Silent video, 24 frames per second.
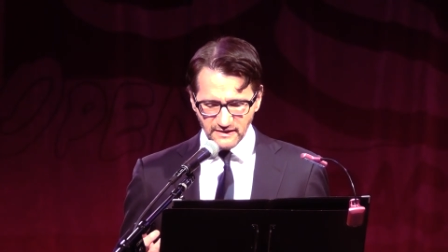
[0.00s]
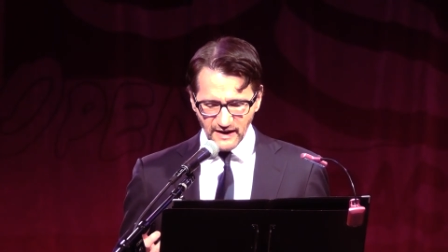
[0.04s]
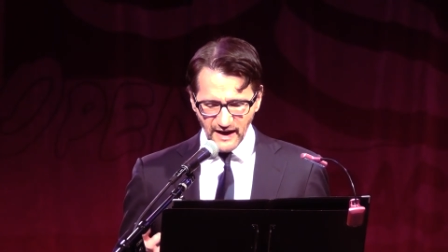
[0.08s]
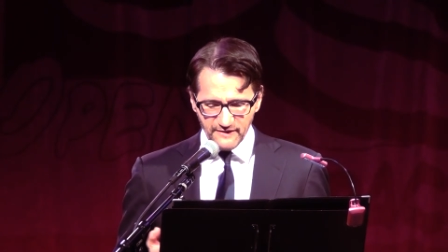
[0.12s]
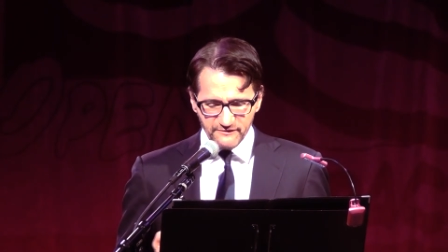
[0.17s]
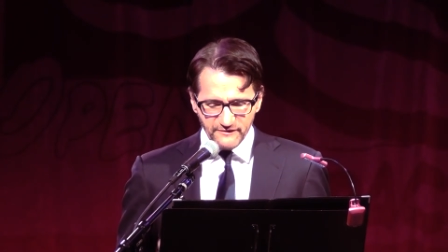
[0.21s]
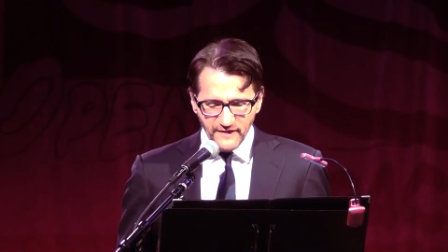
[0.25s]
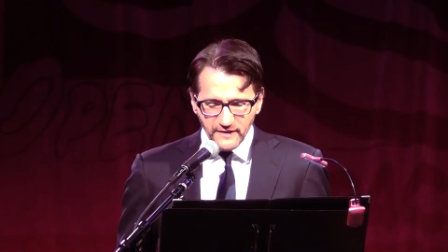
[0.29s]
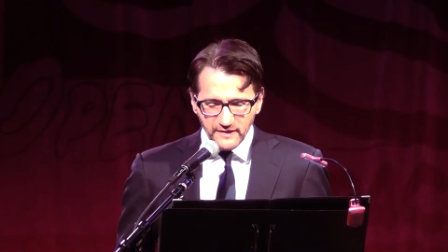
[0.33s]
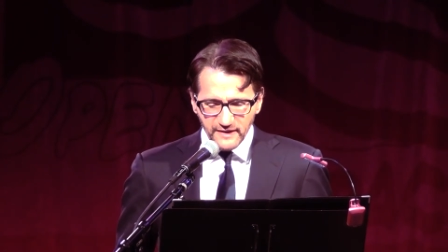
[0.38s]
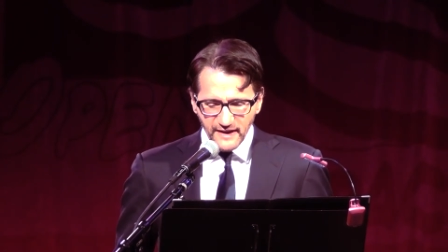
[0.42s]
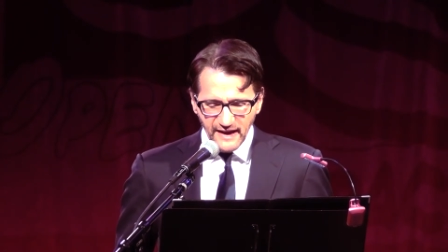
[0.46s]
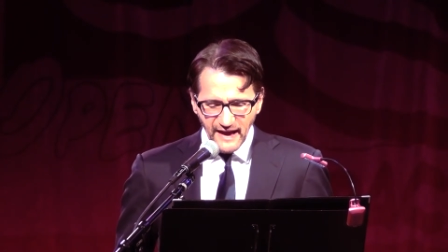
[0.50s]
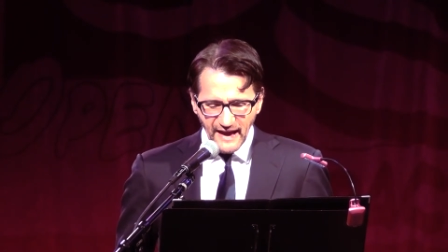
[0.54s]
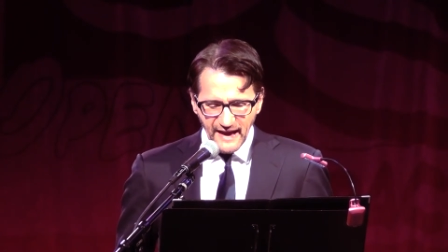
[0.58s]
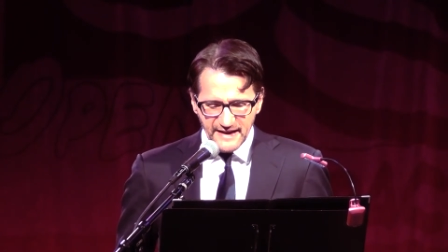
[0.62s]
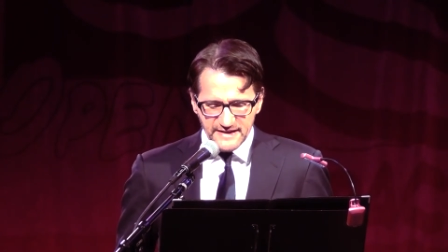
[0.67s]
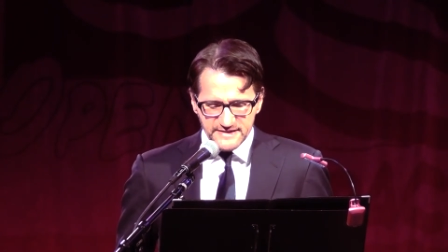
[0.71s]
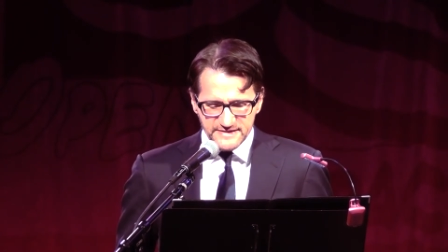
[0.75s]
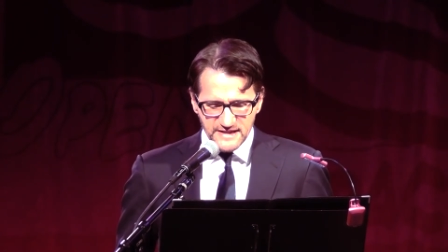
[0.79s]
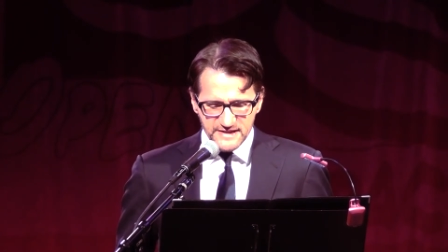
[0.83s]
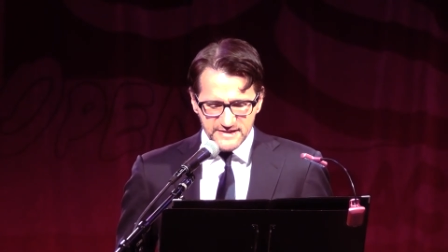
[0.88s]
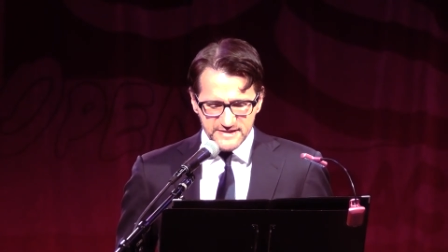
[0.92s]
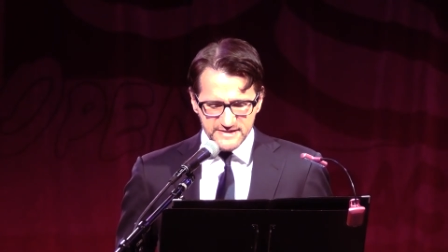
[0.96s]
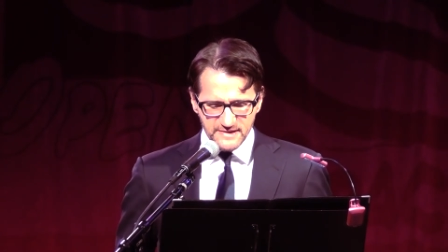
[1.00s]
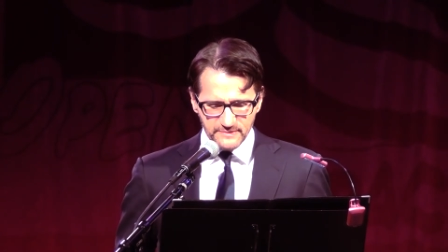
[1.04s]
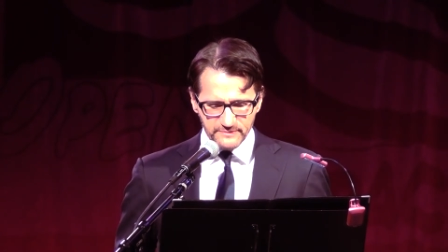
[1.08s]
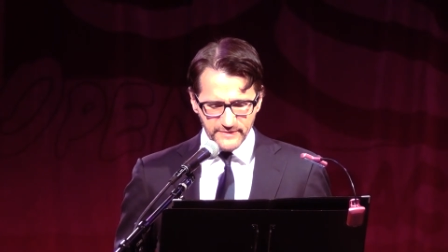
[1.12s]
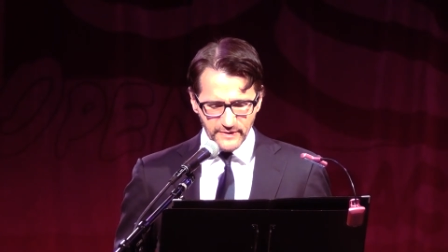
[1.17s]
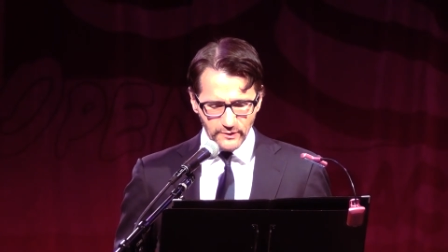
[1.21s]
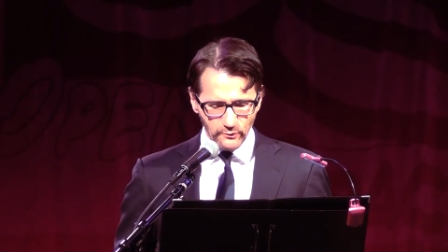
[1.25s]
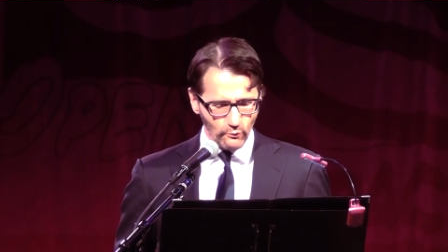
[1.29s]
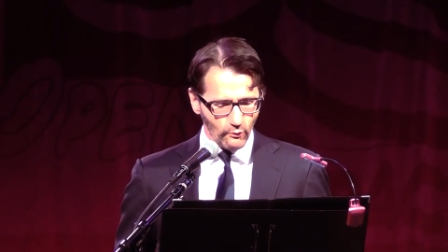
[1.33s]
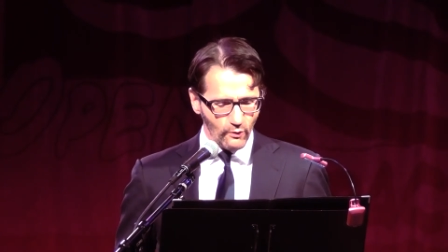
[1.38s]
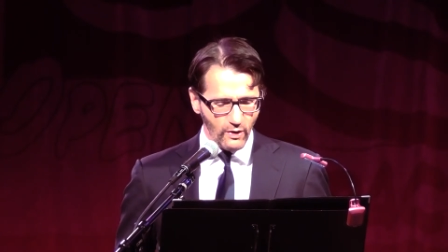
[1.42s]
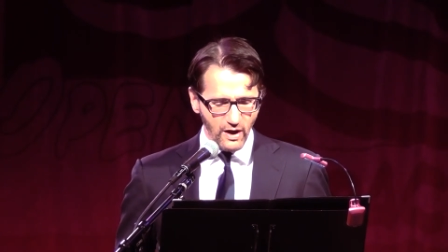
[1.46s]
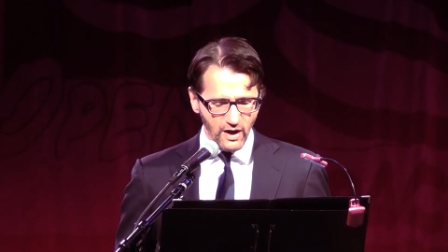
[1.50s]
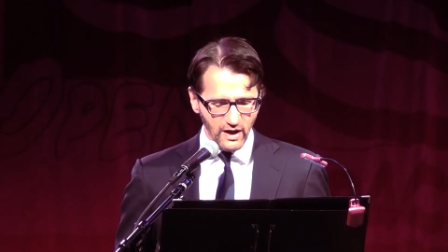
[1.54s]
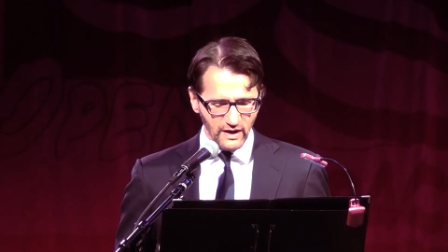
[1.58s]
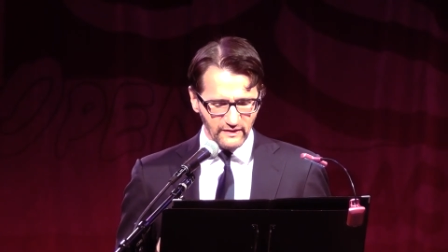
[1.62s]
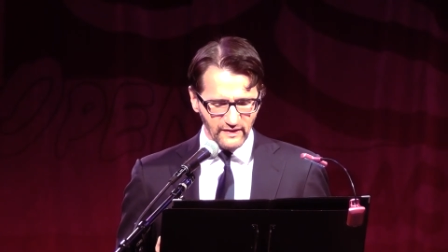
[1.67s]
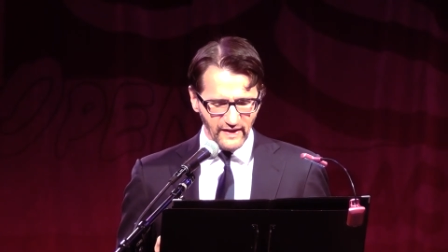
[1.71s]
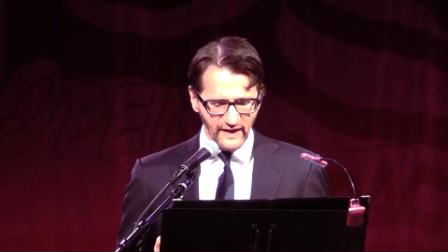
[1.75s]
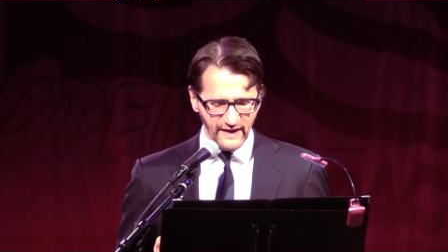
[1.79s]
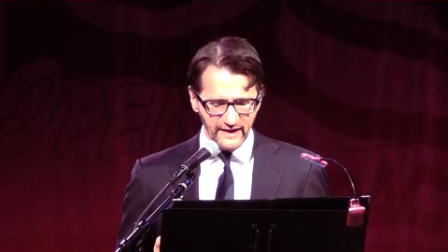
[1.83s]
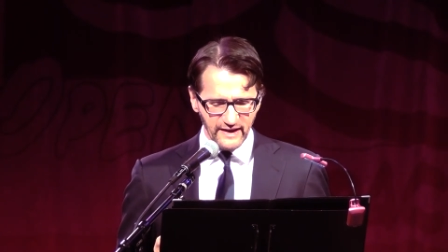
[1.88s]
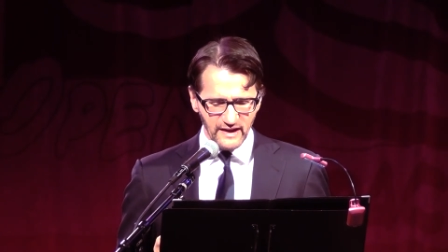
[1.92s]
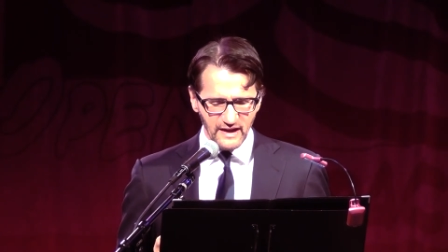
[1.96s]
I felt like I had done something wrong,
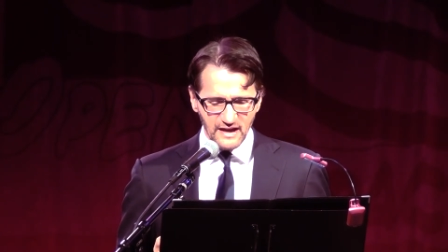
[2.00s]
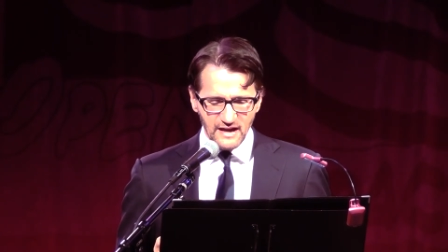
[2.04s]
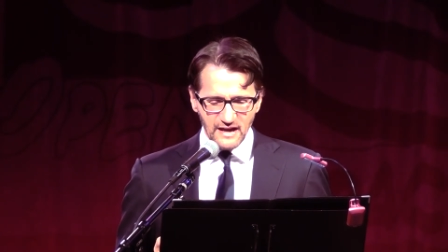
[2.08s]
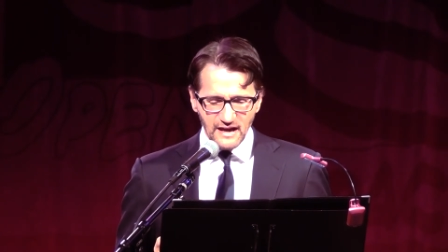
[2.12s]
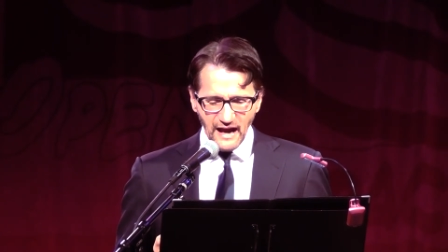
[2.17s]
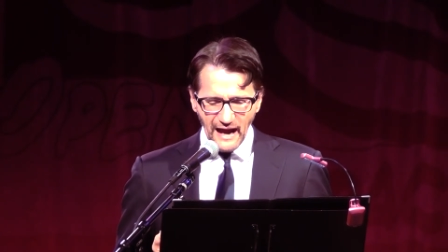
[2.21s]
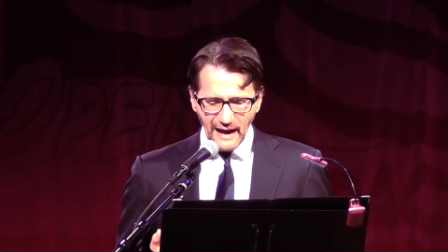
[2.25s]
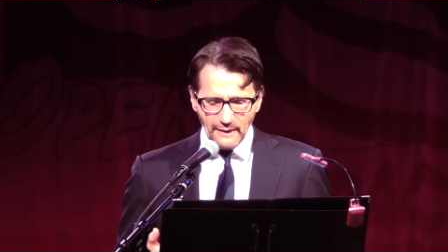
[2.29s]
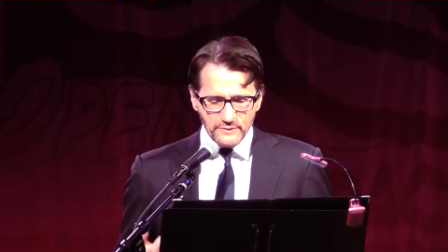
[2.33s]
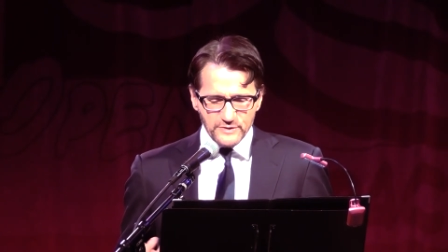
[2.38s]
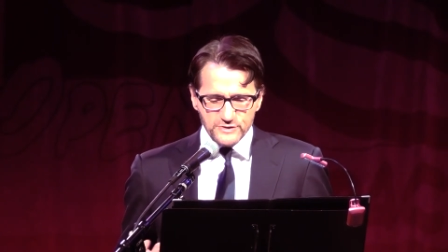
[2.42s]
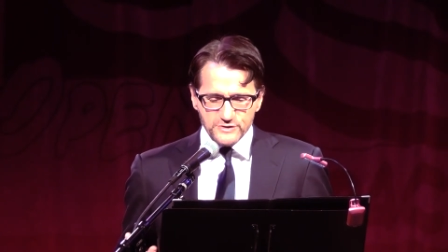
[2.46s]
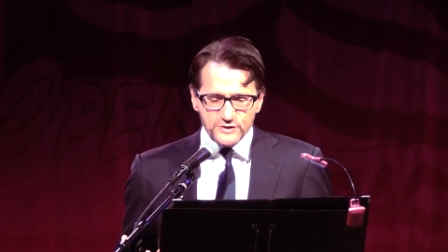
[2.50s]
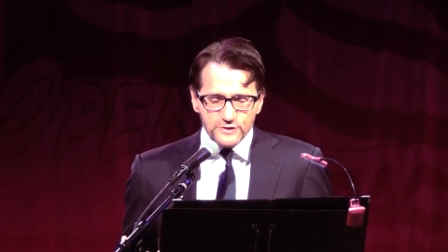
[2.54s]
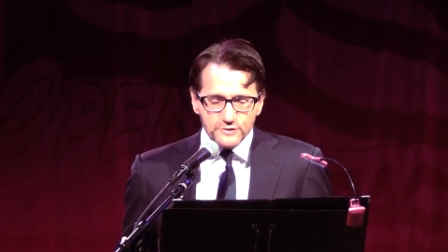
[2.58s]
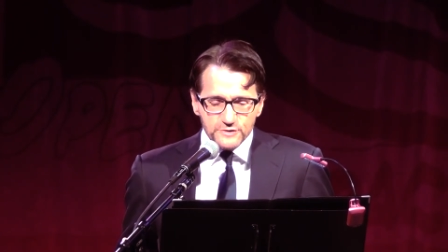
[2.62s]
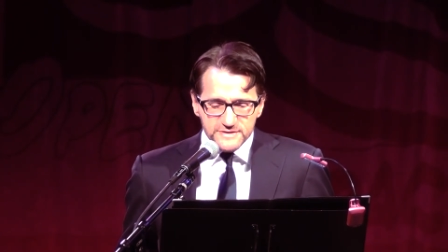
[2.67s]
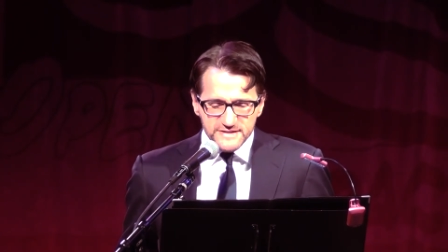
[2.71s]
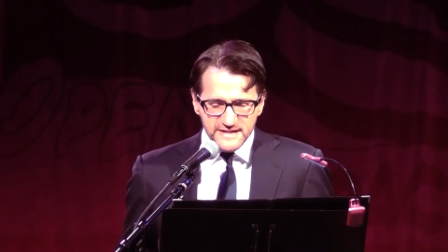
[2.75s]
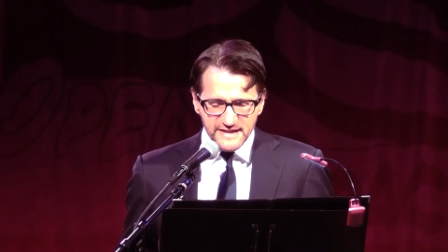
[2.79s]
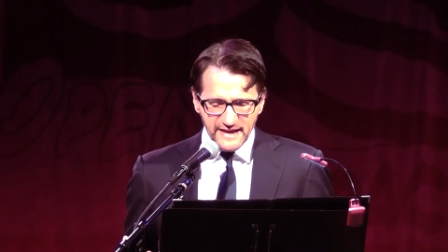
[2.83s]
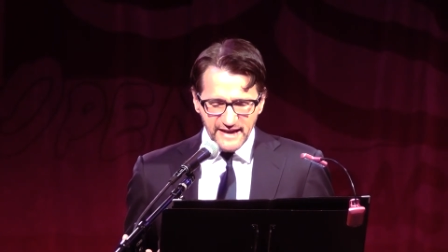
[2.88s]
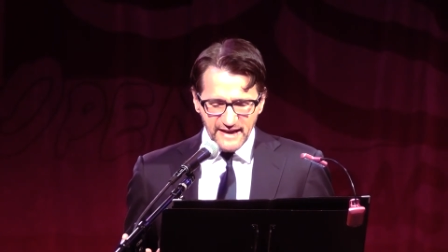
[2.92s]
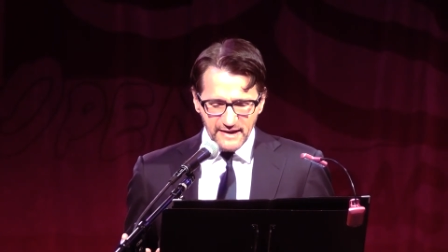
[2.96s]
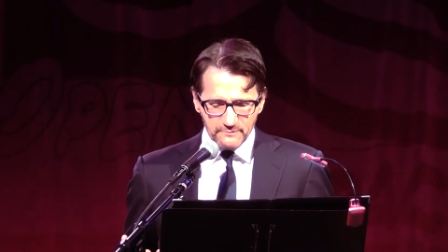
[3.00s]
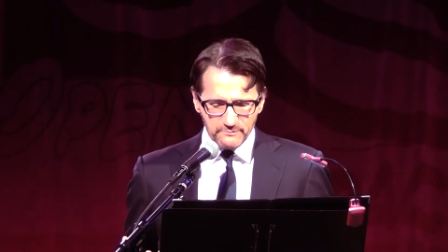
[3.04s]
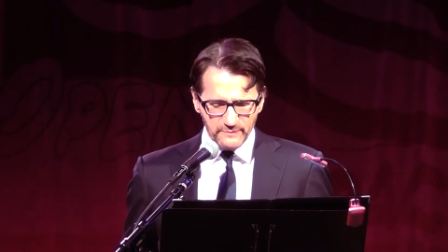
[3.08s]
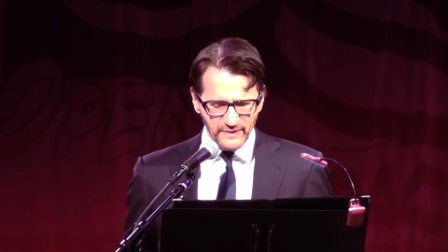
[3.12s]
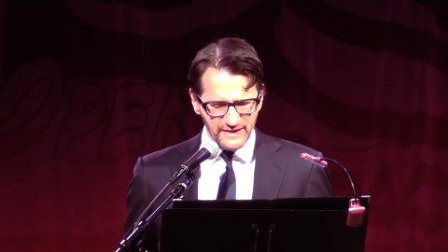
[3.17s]
like I was using him,